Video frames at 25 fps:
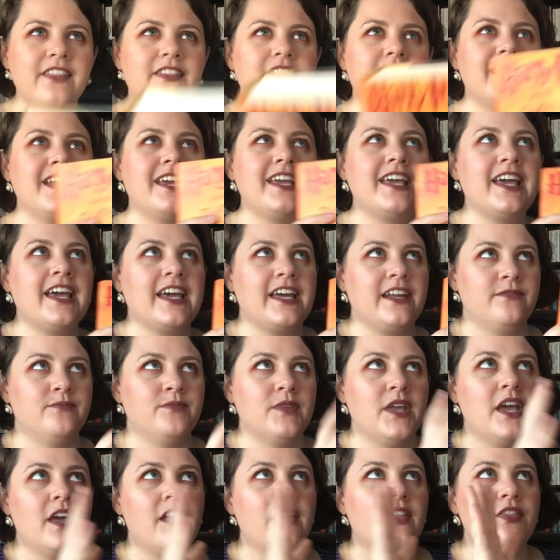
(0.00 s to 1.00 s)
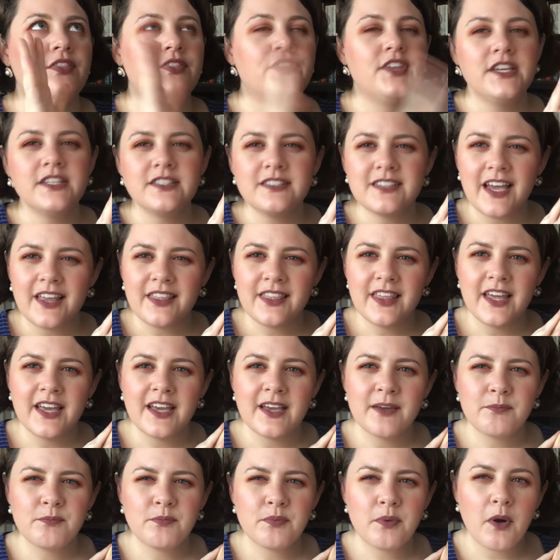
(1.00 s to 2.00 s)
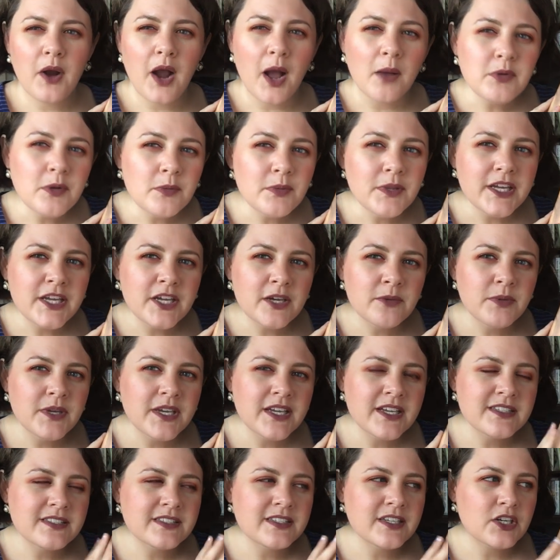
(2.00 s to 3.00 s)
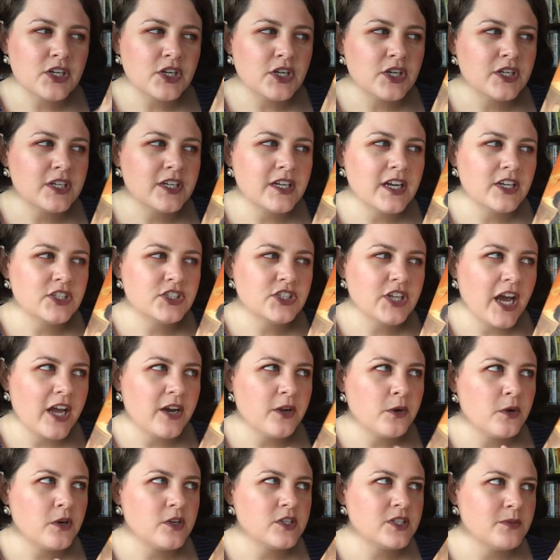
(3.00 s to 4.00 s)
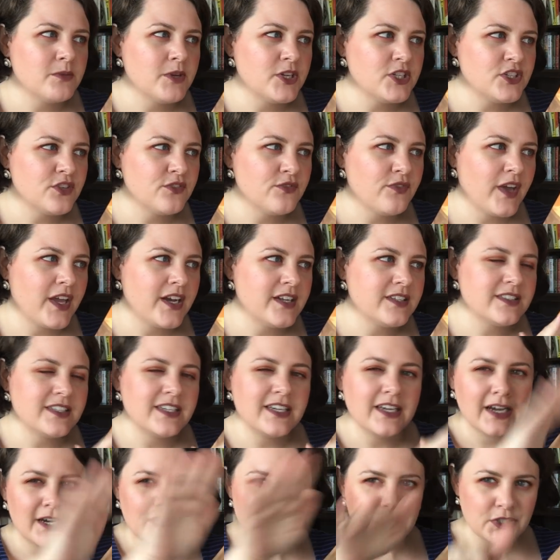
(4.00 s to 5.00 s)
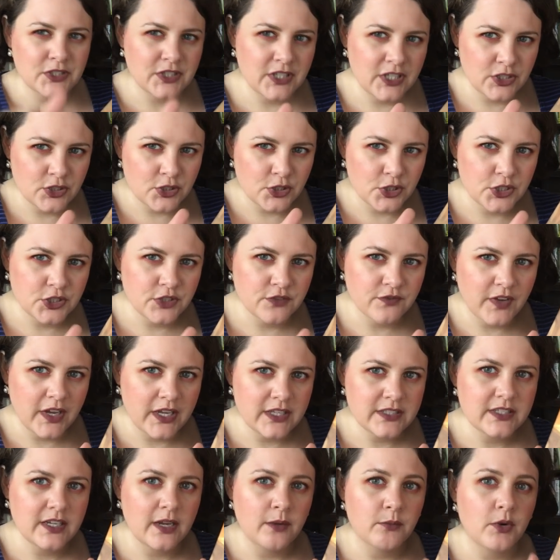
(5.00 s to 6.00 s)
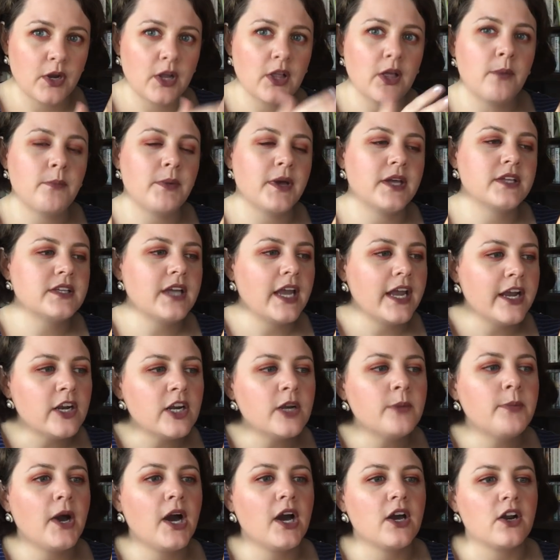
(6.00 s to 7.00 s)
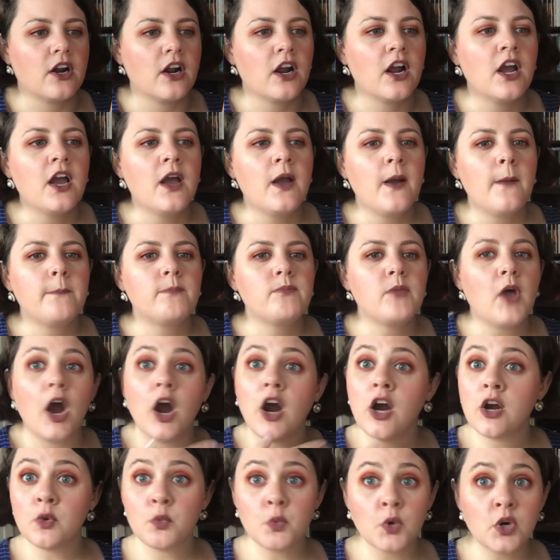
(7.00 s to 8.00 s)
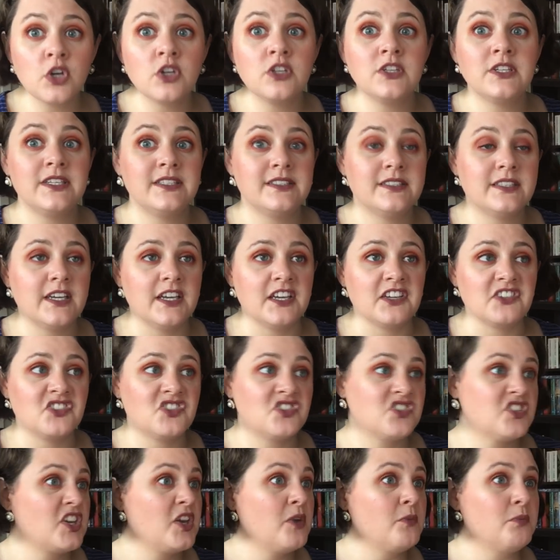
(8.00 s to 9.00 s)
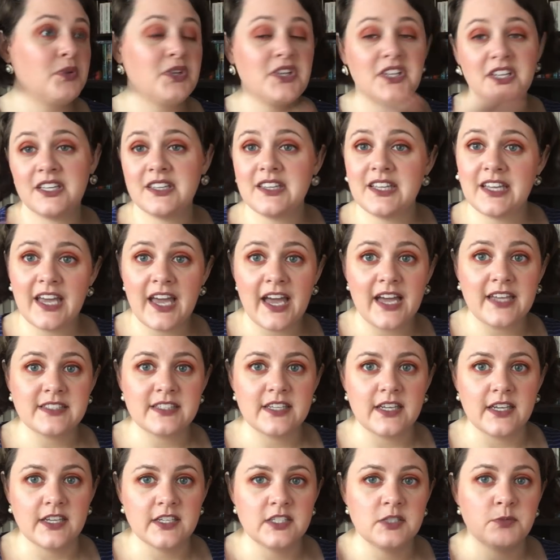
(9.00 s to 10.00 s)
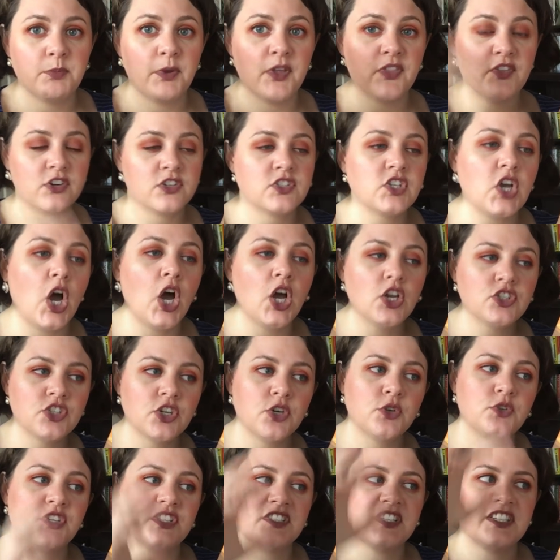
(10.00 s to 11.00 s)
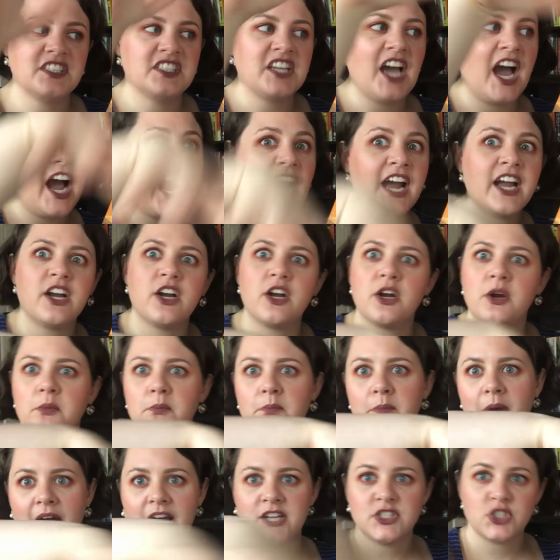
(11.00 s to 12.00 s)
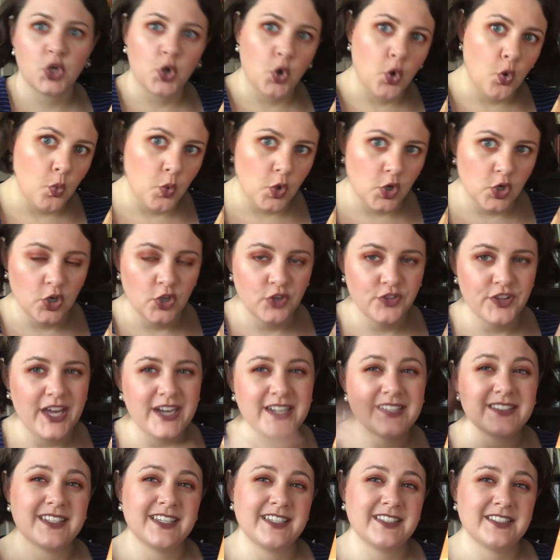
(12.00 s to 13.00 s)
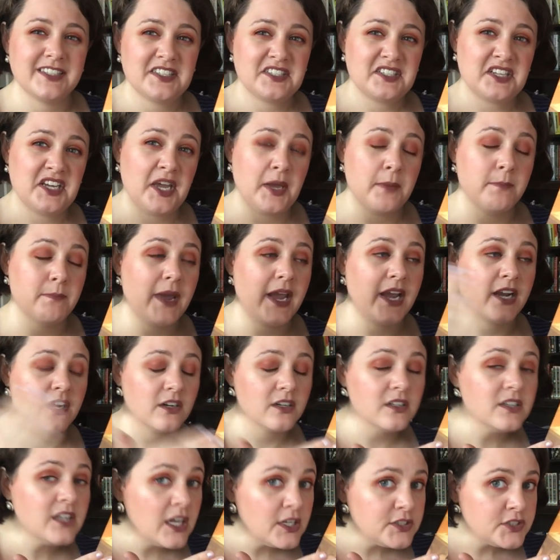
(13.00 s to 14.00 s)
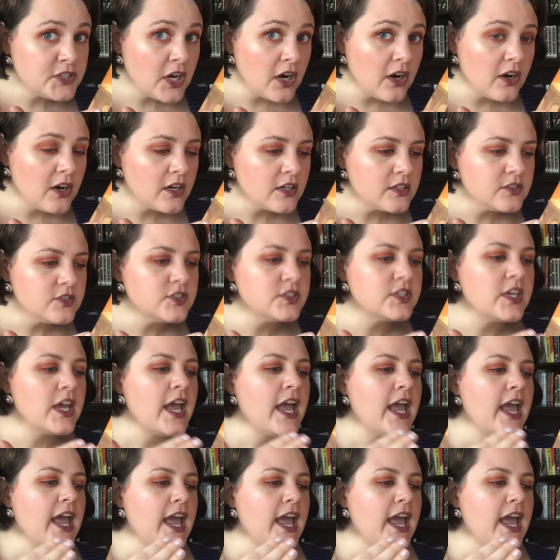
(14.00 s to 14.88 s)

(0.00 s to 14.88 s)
And then again, this I think probably could be considered a shadow or dimension fantasy under the intrusion fantasy umbrella, but Harry Potter, our world exists completely as is, but there's also this entire magical world that is existing in parallel to ours,